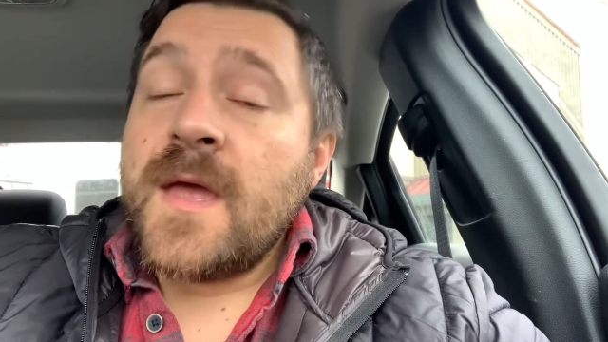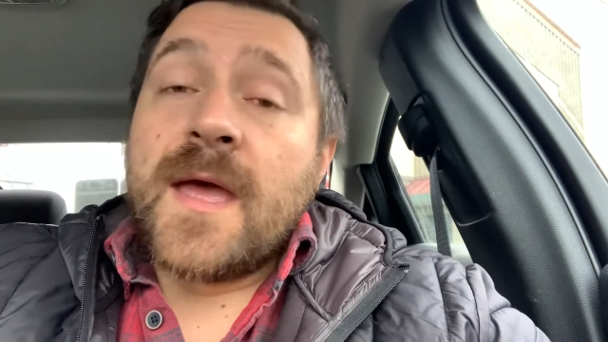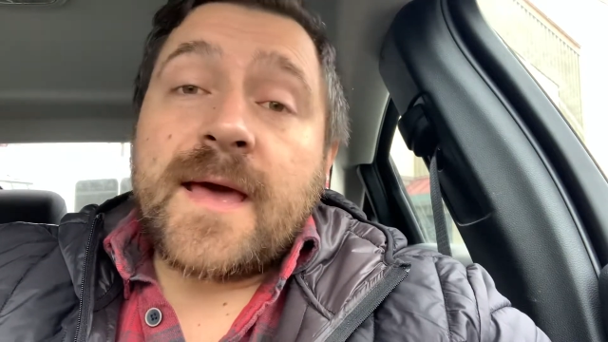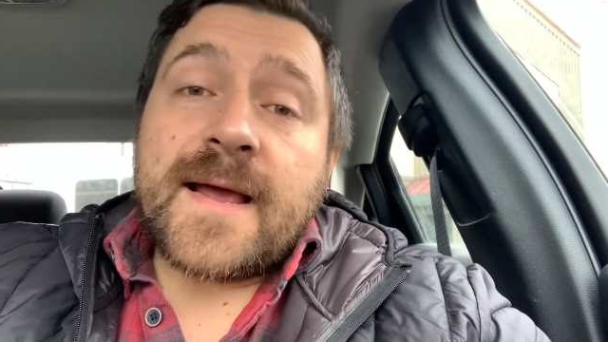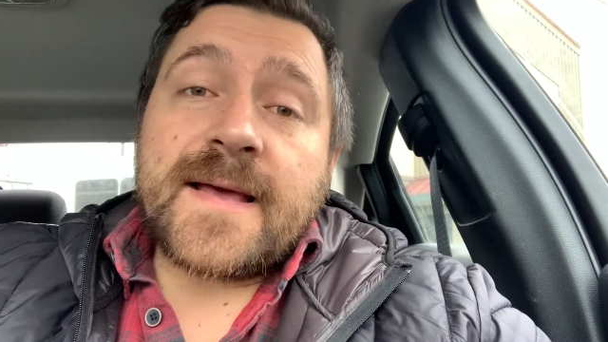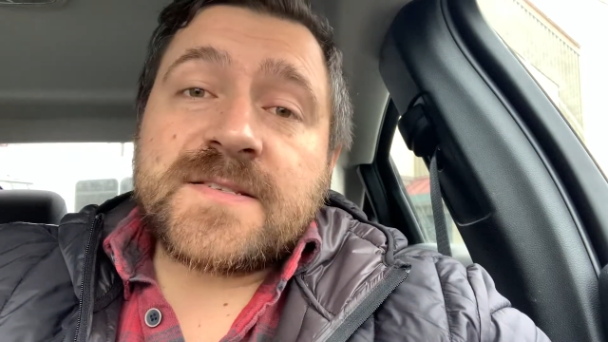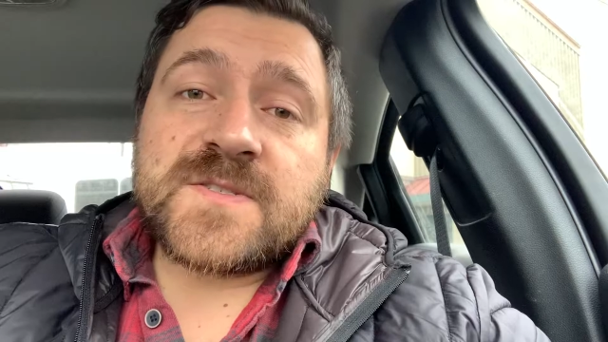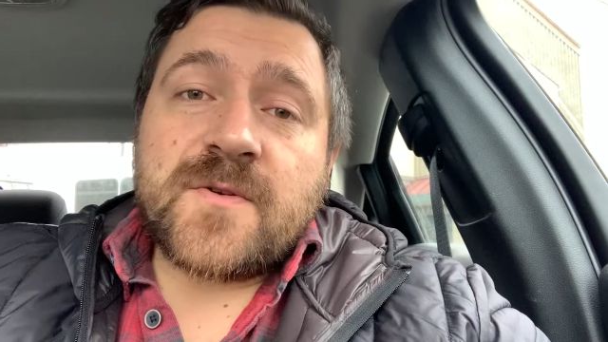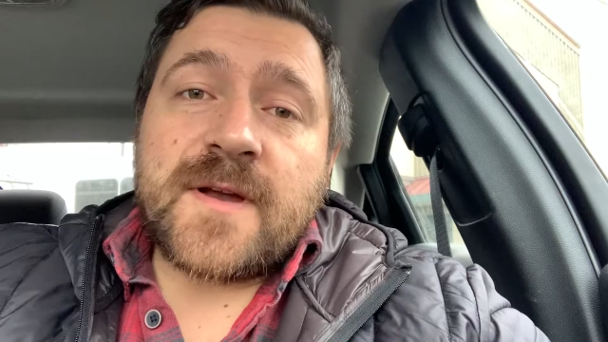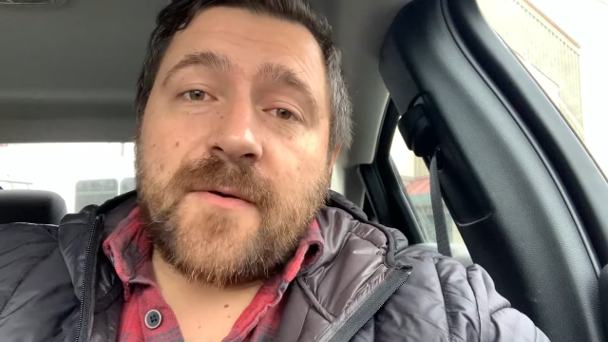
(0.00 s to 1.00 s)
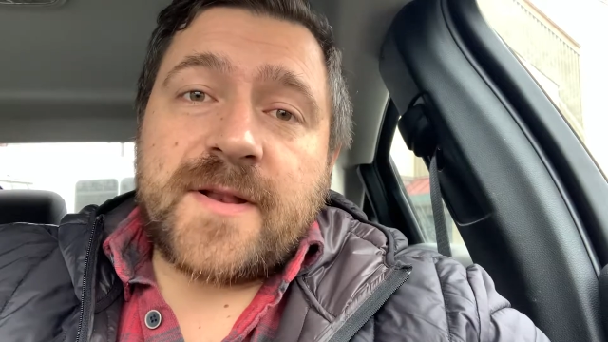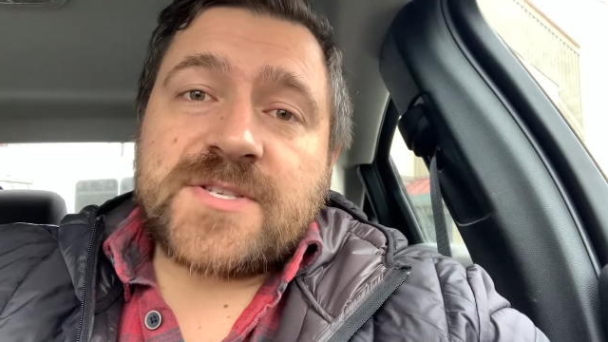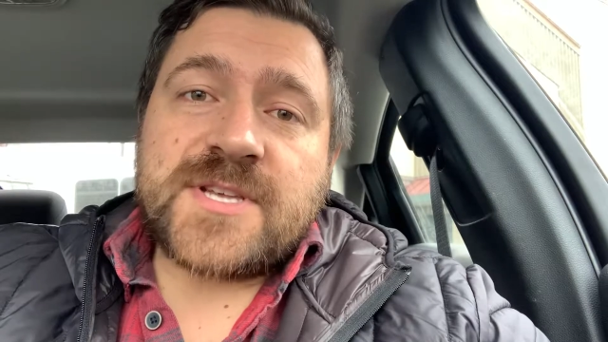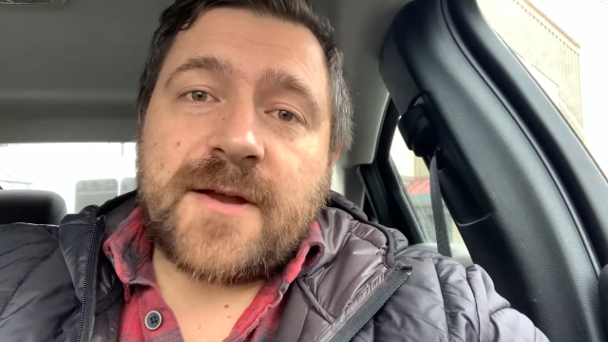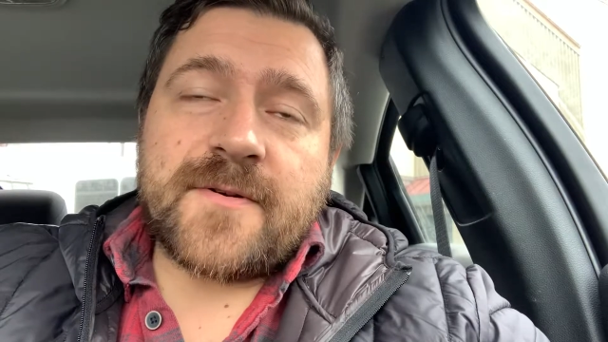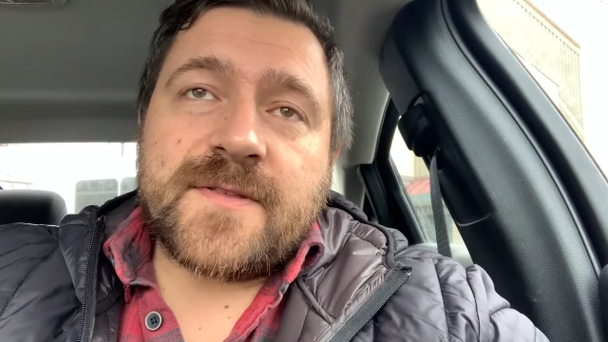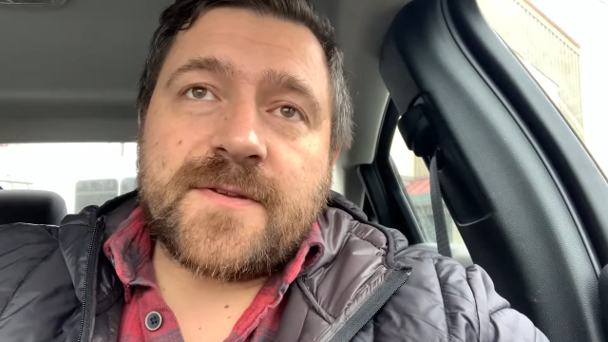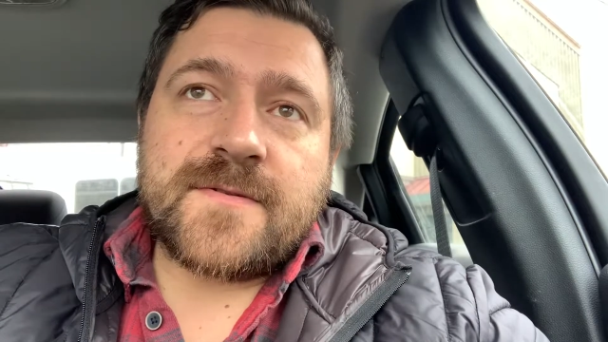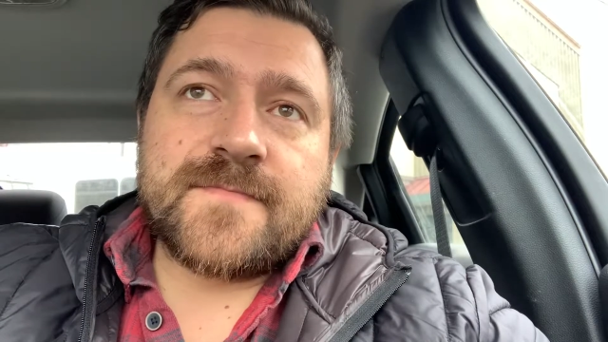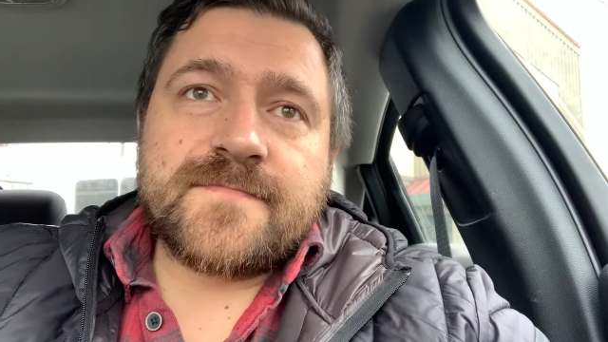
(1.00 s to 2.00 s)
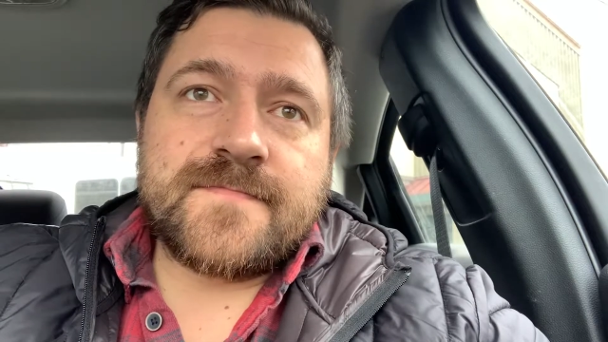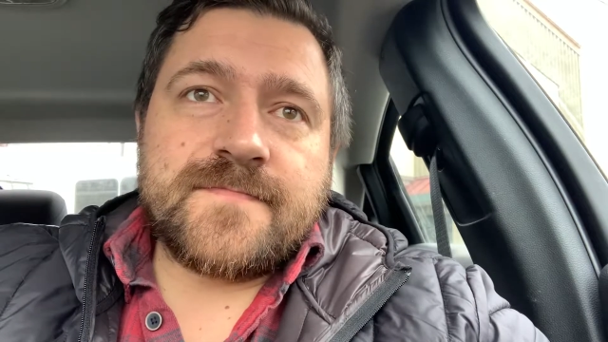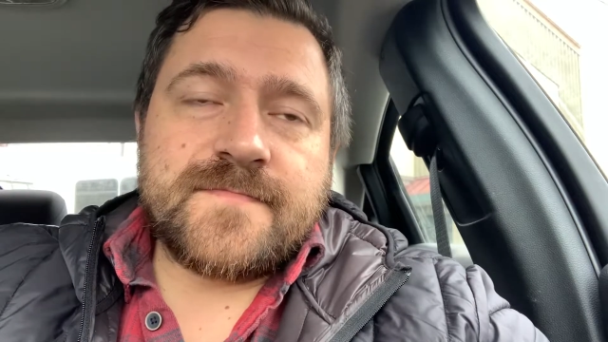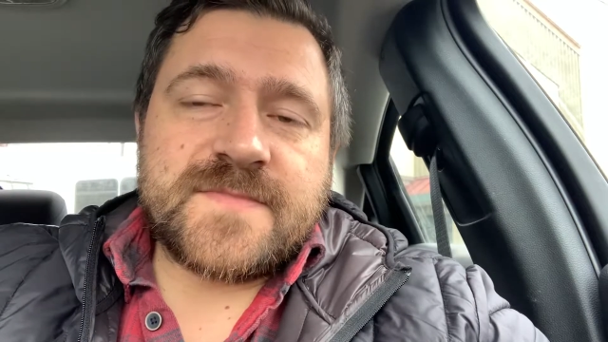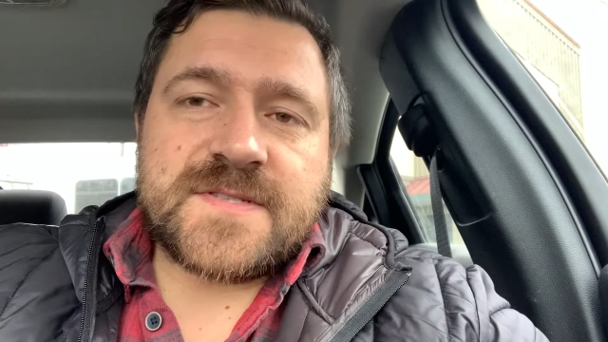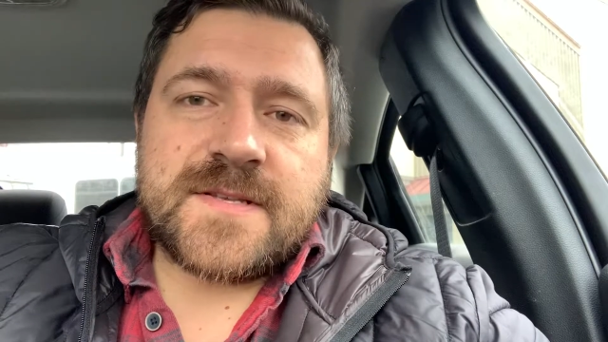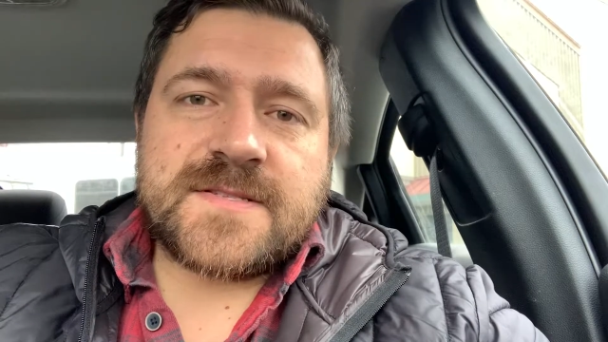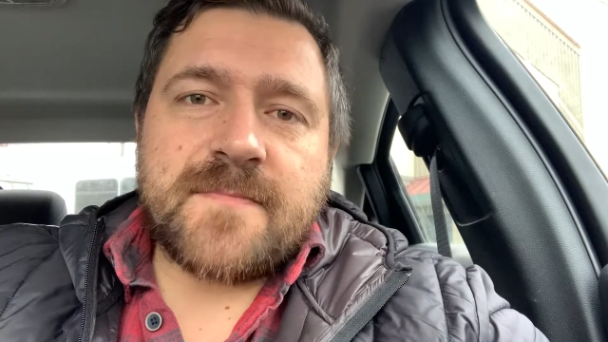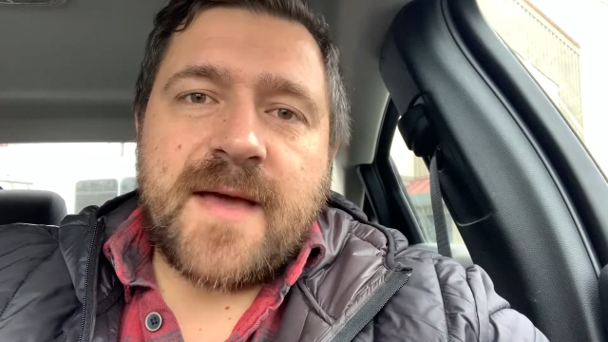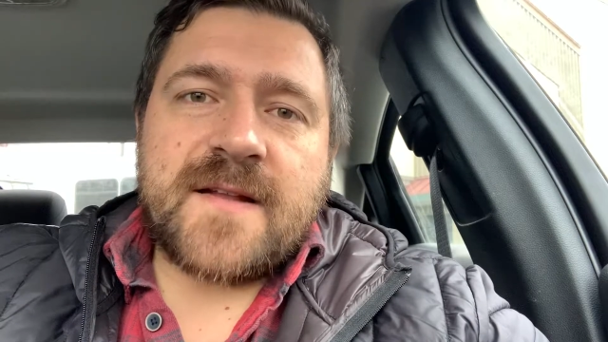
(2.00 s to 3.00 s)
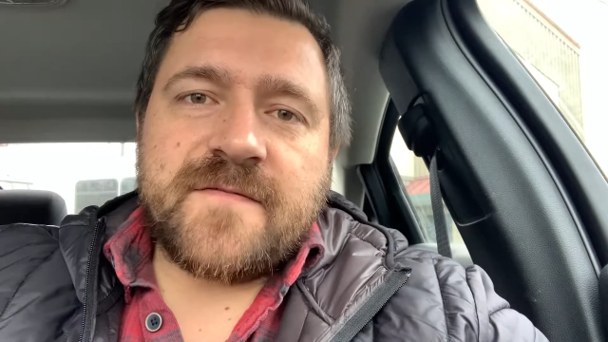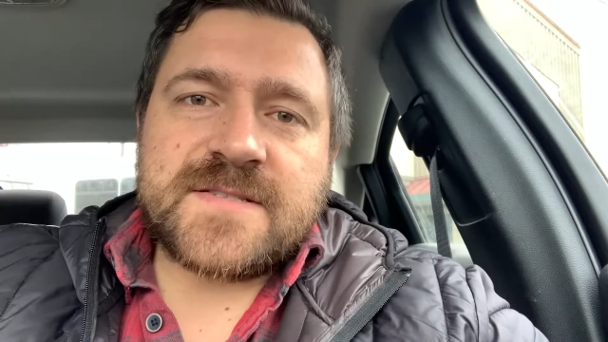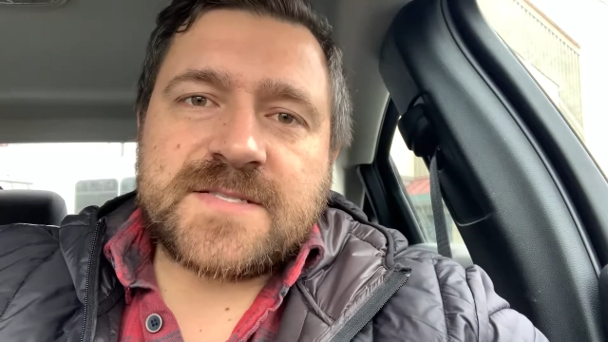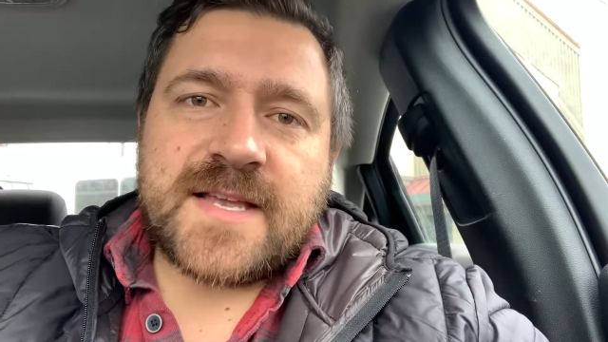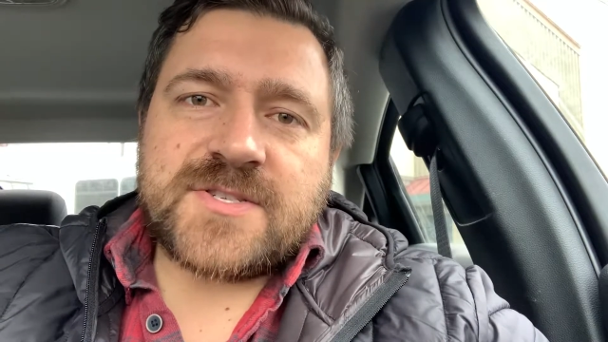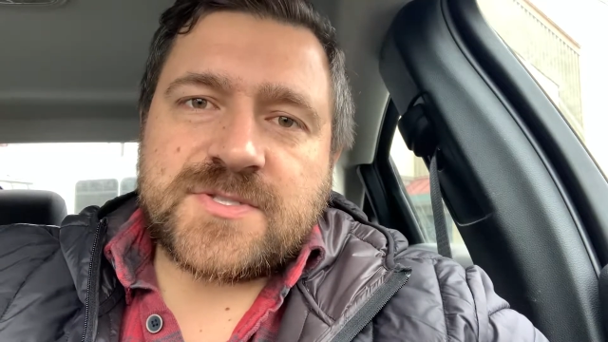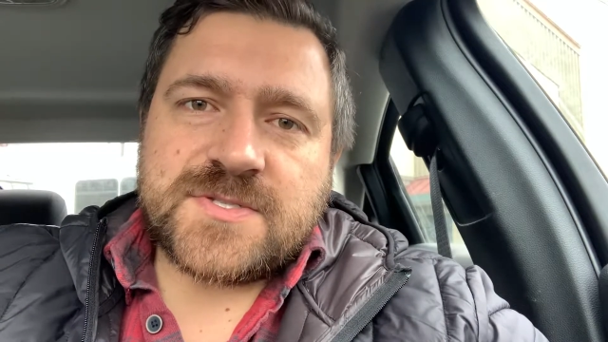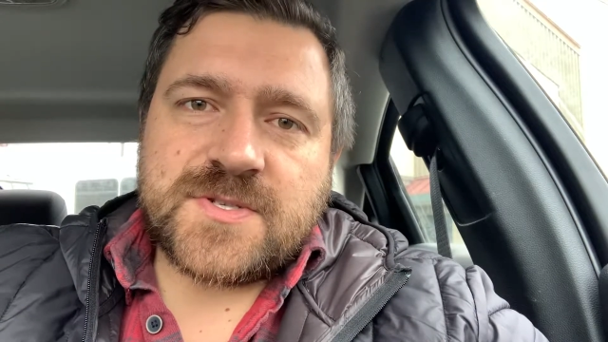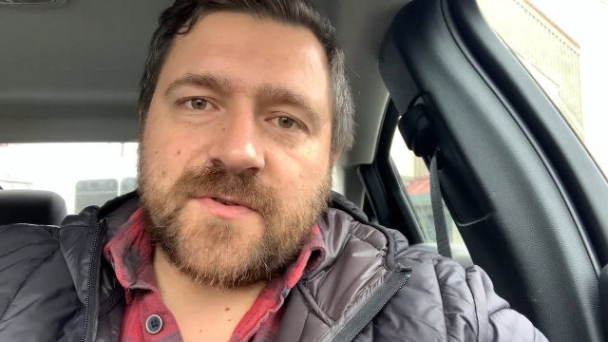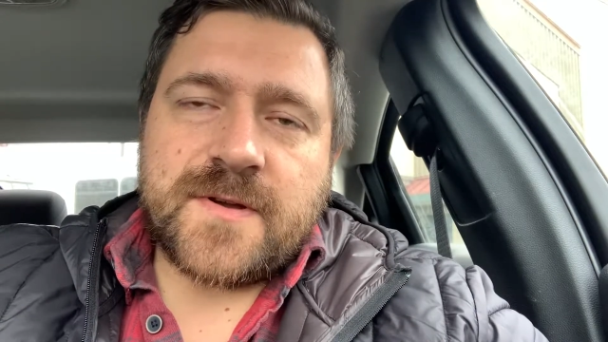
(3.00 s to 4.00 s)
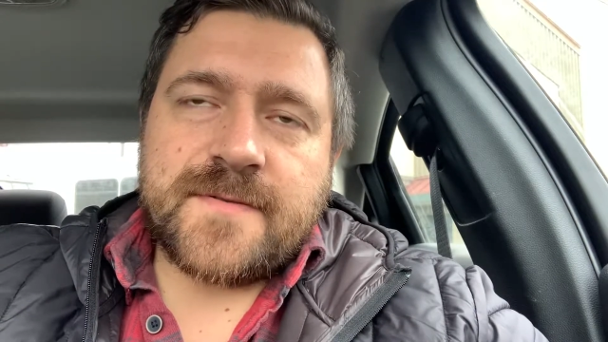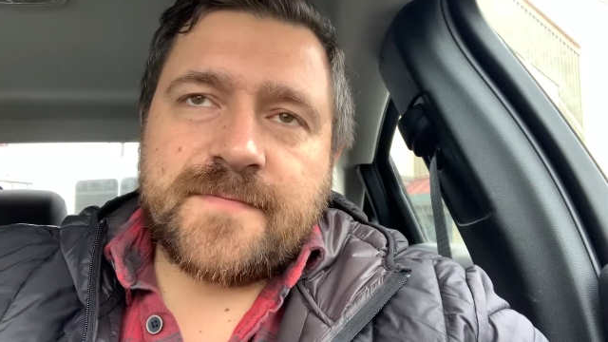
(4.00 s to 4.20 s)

And I got a story I want to share with you. It's a manifestation story.